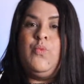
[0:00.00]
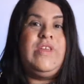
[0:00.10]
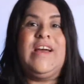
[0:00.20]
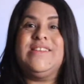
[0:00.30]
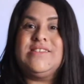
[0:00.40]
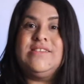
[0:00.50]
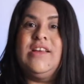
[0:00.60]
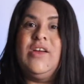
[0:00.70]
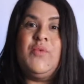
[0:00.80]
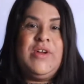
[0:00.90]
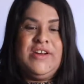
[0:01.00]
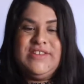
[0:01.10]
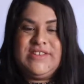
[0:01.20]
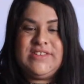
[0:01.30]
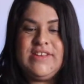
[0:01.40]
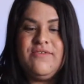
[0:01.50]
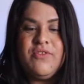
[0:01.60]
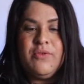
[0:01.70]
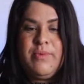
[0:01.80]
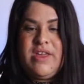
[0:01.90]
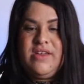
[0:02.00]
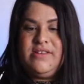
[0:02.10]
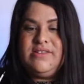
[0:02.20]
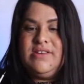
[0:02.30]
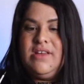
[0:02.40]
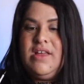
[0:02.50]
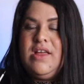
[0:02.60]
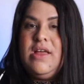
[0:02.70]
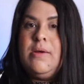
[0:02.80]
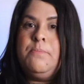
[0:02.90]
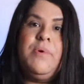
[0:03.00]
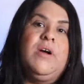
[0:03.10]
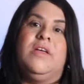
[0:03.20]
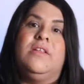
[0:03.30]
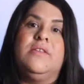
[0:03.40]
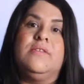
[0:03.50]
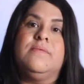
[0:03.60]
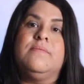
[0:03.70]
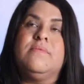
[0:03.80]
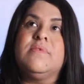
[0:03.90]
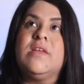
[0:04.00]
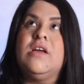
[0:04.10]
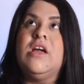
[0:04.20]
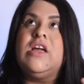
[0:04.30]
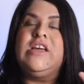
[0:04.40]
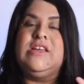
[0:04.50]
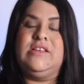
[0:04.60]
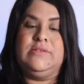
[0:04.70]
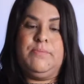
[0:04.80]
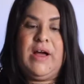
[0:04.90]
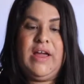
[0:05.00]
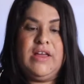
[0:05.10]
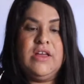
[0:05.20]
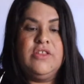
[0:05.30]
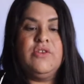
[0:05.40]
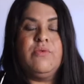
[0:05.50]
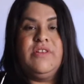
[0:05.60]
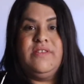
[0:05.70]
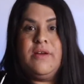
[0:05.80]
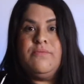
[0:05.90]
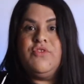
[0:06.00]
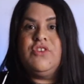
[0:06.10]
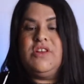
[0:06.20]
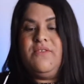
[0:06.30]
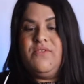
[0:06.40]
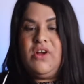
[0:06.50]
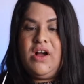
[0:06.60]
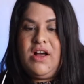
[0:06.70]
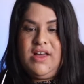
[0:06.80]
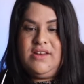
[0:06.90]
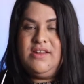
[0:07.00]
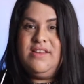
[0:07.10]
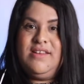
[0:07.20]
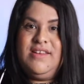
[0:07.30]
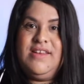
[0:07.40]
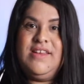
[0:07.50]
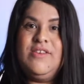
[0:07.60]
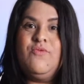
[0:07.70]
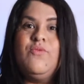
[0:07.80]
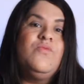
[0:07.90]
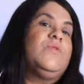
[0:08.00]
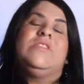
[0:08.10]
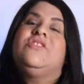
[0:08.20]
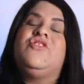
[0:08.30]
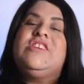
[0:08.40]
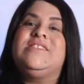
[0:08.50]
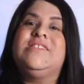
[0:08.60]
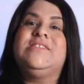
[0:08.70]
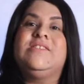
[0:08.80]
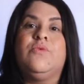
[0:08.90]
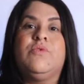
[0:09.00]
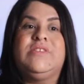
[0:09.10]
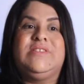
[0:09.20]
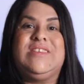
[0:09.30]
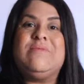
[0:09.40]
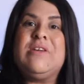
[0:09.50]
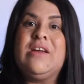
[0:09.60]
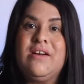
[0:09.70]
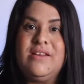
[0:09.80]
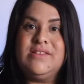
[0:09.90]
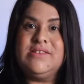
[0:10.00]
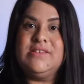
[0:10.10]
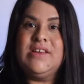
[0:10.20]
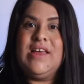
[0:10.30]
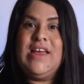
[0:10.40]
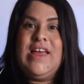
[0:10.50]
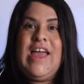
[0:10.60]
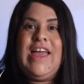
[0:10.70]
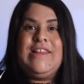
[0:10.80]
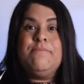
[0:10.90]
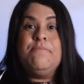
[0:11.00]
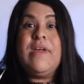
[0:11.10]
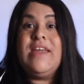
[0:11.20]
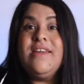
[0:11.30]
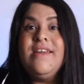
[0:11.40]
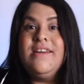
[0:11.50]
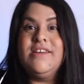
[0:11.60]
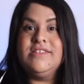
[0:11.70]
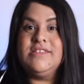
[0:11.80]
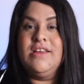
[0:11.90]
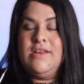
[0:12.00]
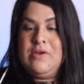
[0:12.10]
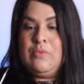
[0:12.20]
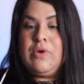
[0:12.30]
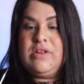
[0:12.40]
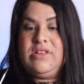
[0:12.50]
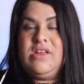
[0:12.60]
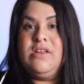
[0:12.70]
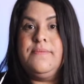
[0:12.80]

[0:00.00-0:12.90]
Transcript: Yes, we are sinful beings, but it is by the redemption of God, Jesus redeeming us and making us worthy